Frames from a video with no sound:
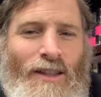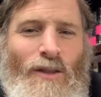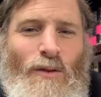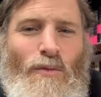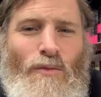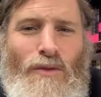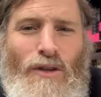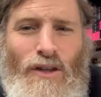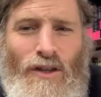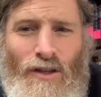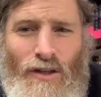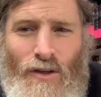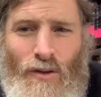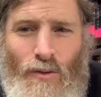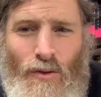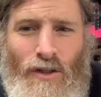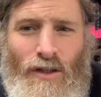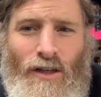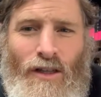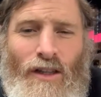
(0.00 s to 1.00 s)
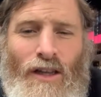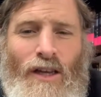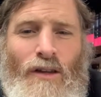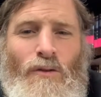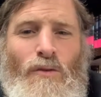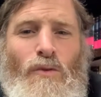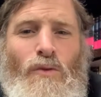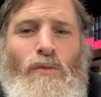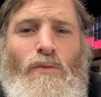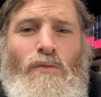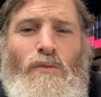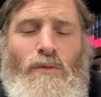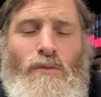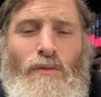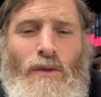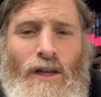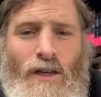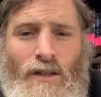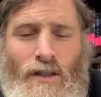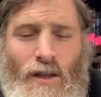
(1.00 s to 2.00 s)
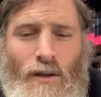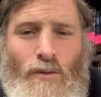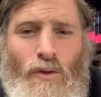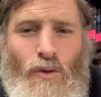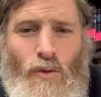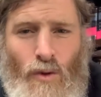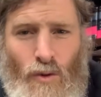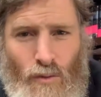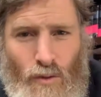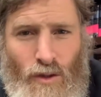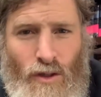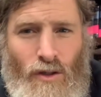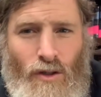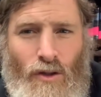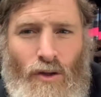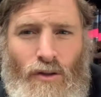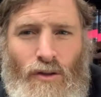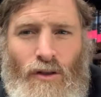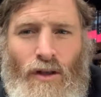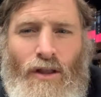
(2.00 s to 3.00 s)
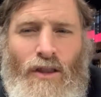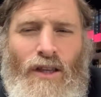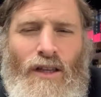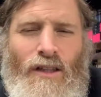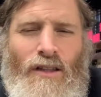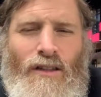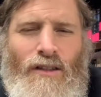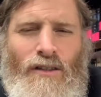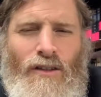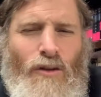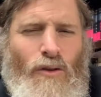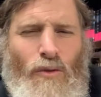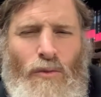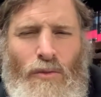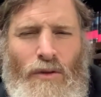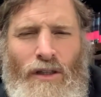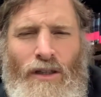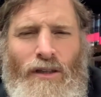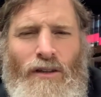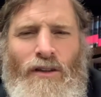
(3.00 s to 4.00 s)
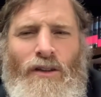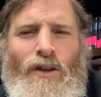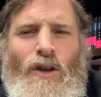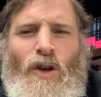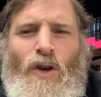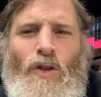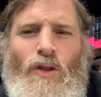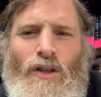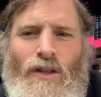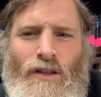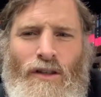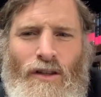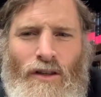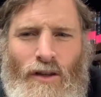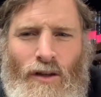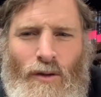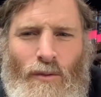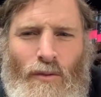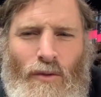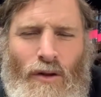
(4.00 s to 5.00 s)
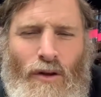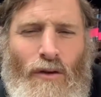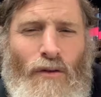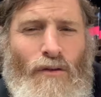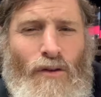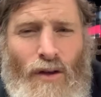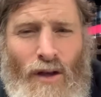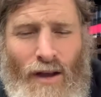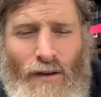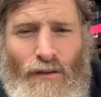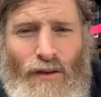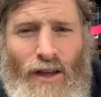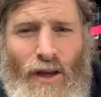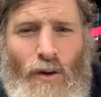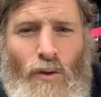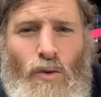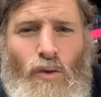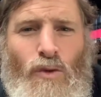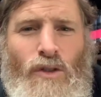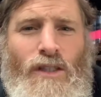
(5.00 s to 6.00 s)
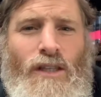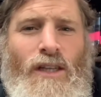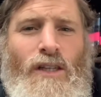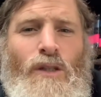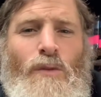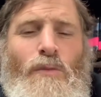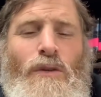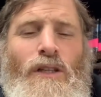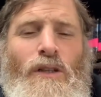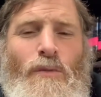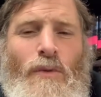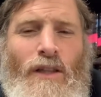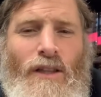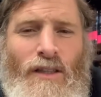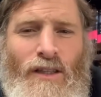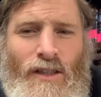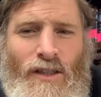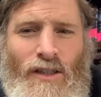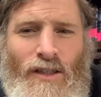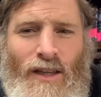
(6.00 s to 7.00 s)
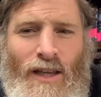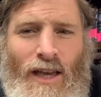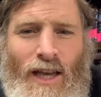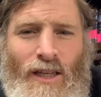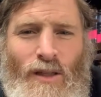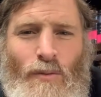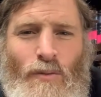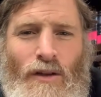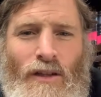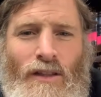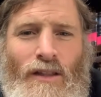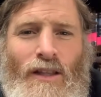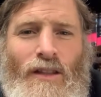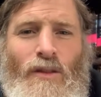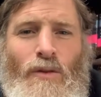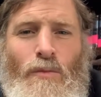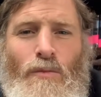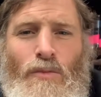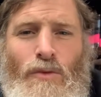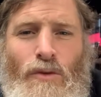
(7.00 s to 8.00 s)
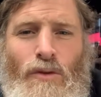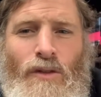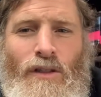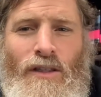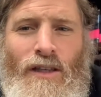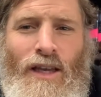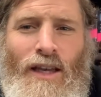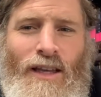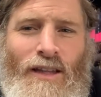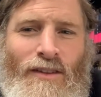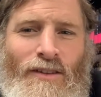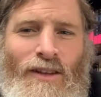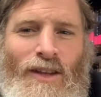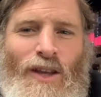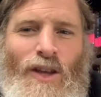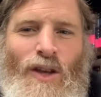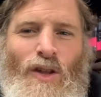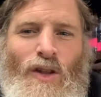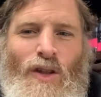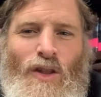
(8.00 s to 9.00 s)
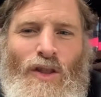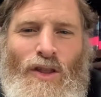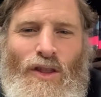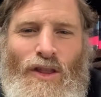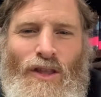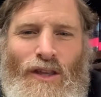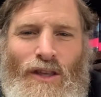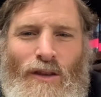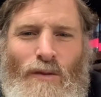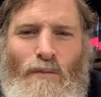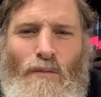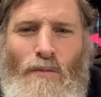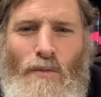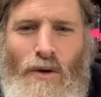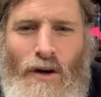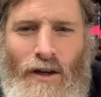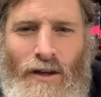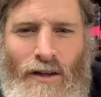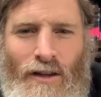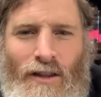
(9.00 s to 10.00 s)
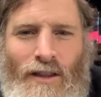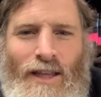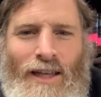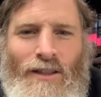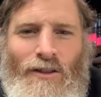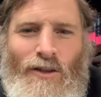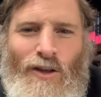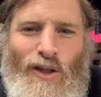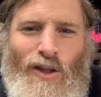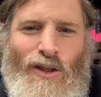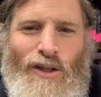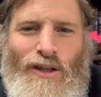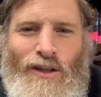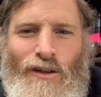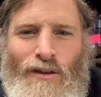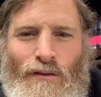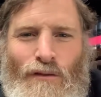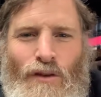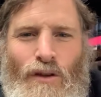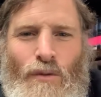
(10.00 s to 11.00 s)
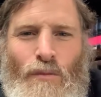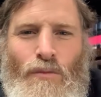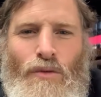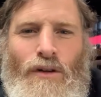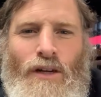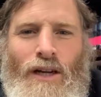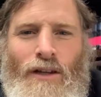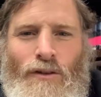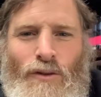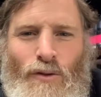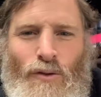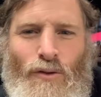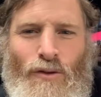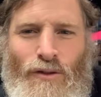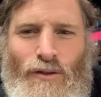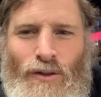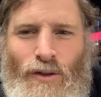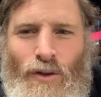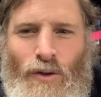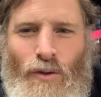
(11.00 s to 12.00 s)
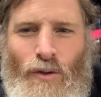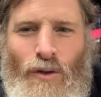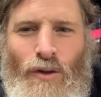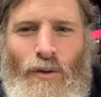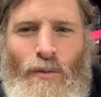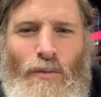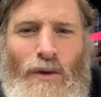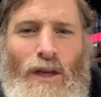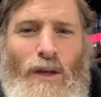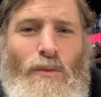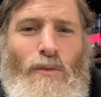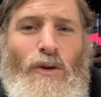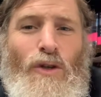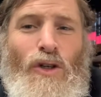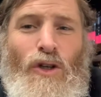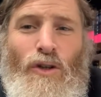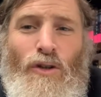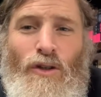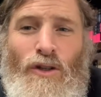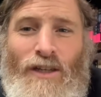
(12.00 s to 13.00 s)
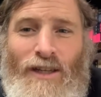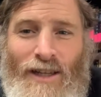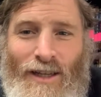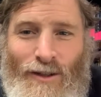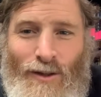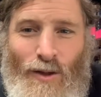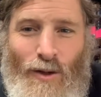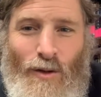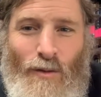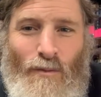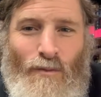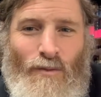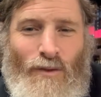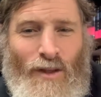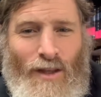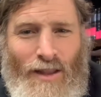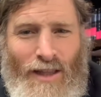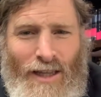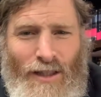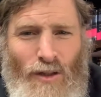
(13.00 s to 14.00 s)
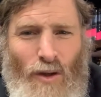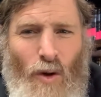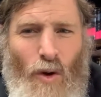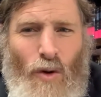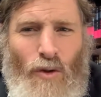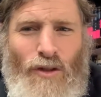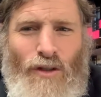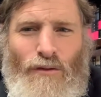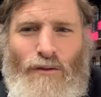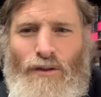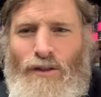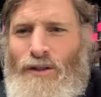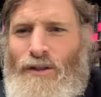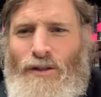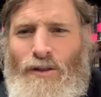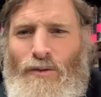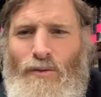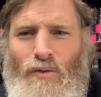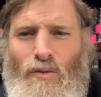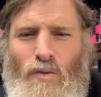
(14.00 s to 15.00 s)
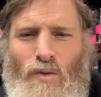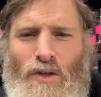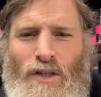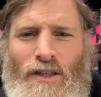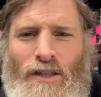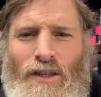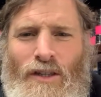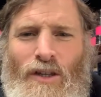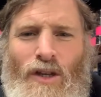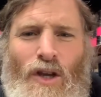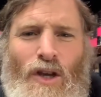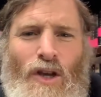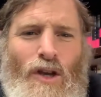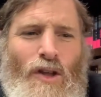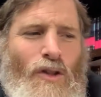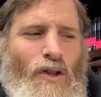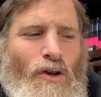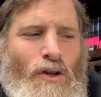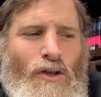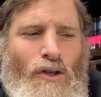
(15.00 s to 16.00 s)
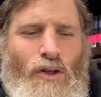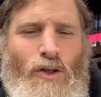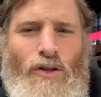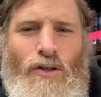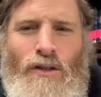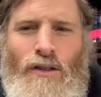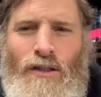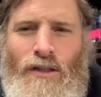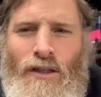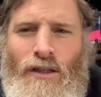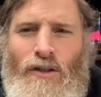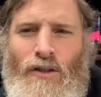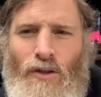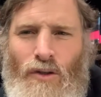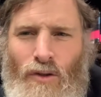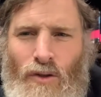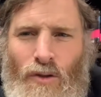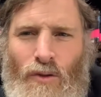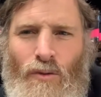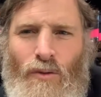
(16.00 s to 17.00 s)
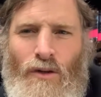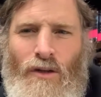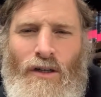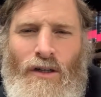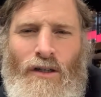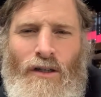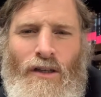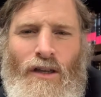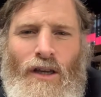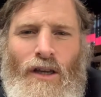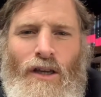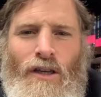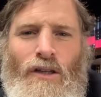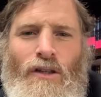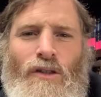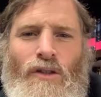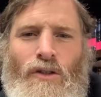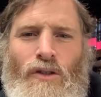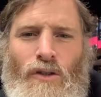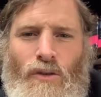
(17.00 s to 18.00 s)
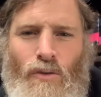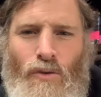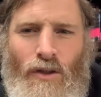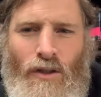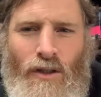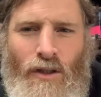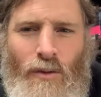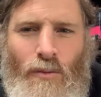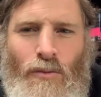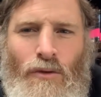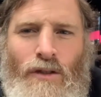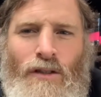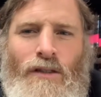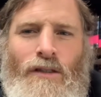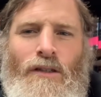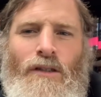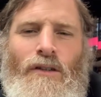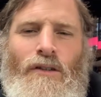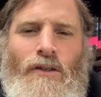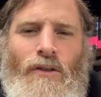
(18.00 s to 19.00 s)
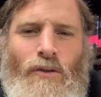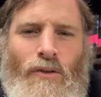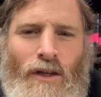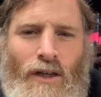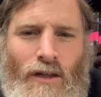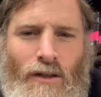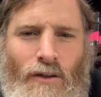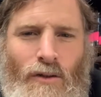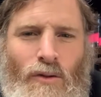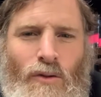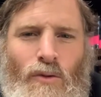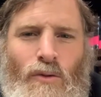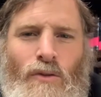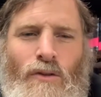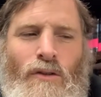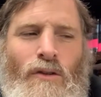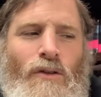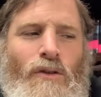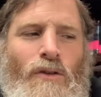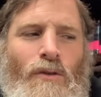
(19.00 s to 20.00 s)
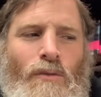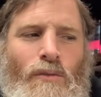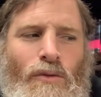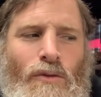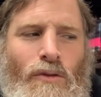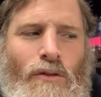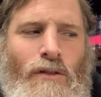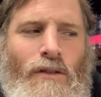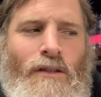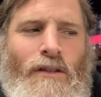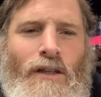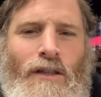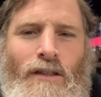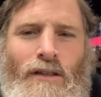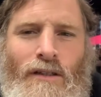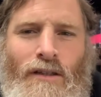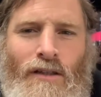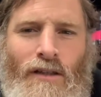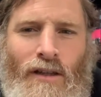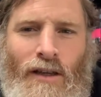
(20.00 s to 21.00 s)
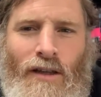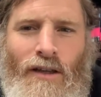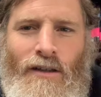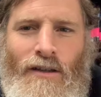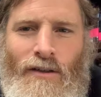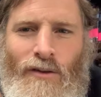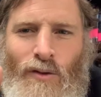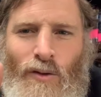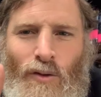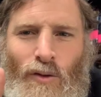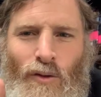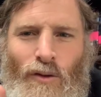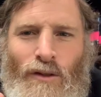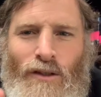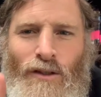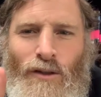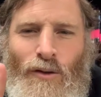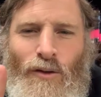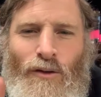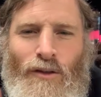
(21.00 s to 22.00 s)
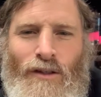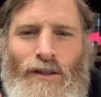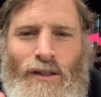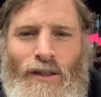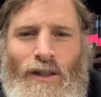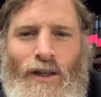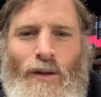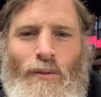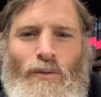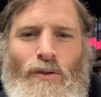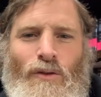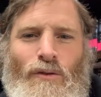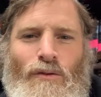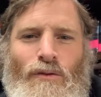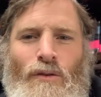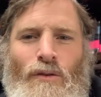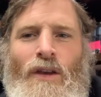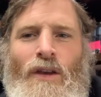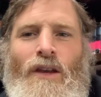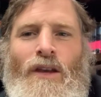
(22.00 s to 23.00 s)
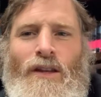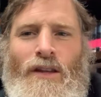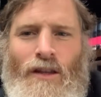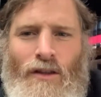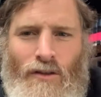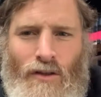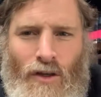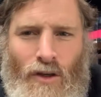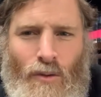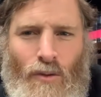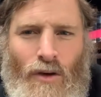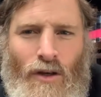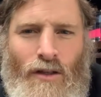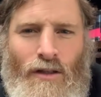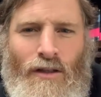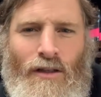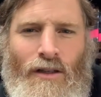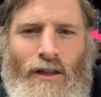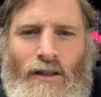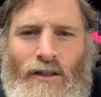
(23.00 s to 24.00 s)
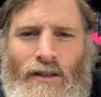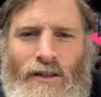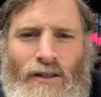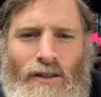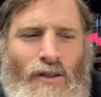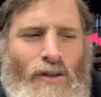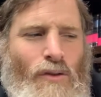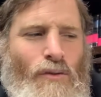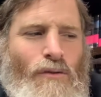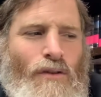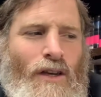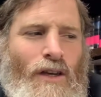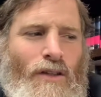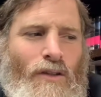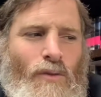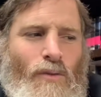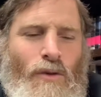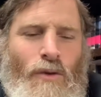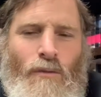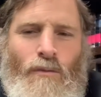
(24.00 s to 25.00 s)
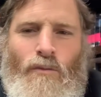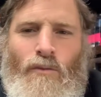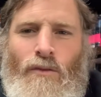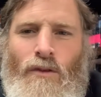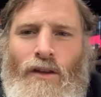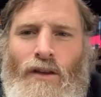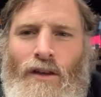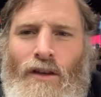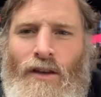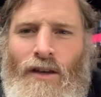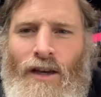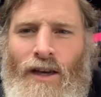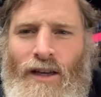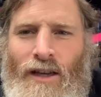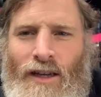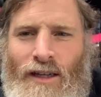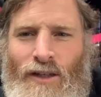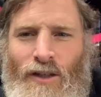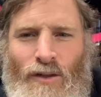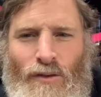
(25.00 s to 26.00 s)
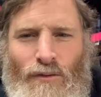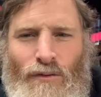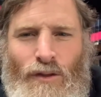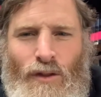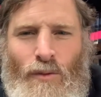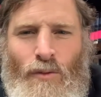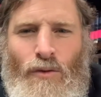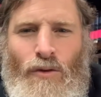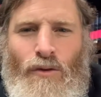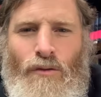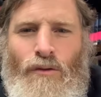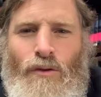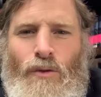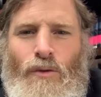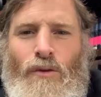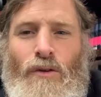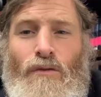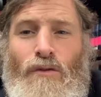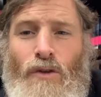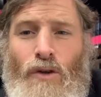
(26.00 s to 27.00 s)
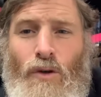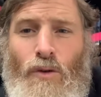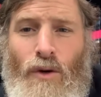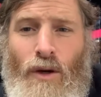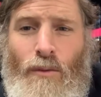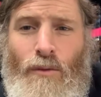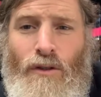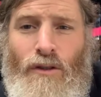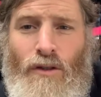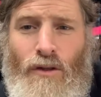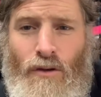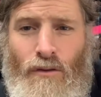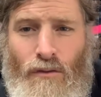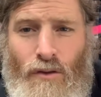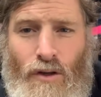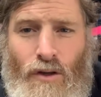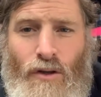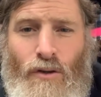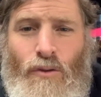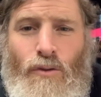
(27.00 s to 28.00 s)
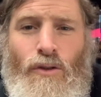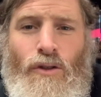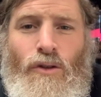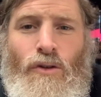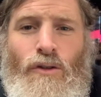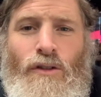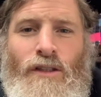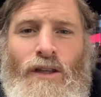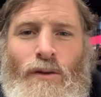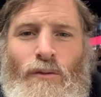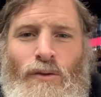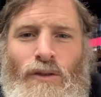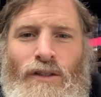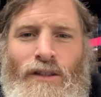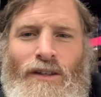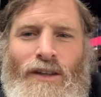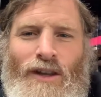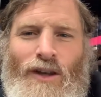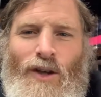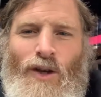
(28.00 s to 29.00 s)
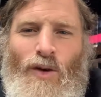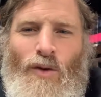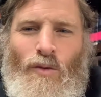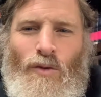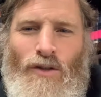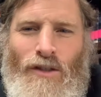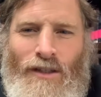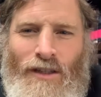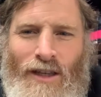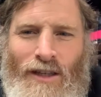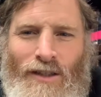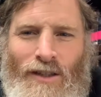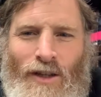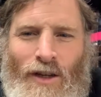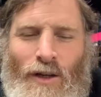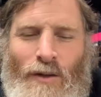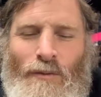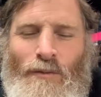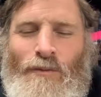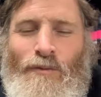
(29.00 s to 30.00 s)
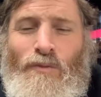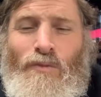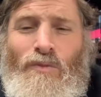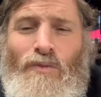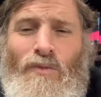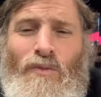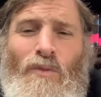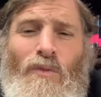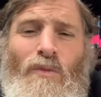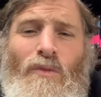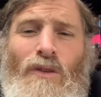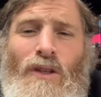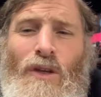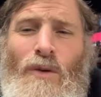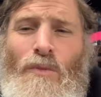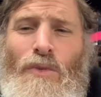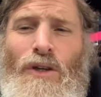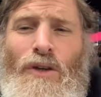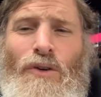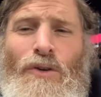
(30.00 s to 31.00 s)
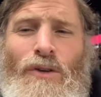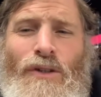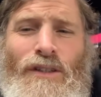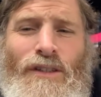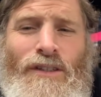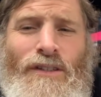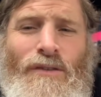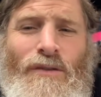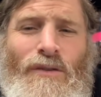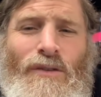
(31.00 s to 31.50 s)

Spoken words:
the minhag, which many times quote, which is also, I think there's a Lublin that I forget who speaks about this aspect, that the birds ate the mun that Dasan and Nevi'im put out in order to make Moshe look not good. That's a whole different reason. The Chashulchan says, you know why? Is because we're expressing our gratitude to the birds that sang during Kriyas Yamsuf. Now I'll tell you why this lesson is so valuable. And actually it fits beautifully with Rav Noach Warmbek Zichron Livracha, whose yahrzeit was yesterday. Because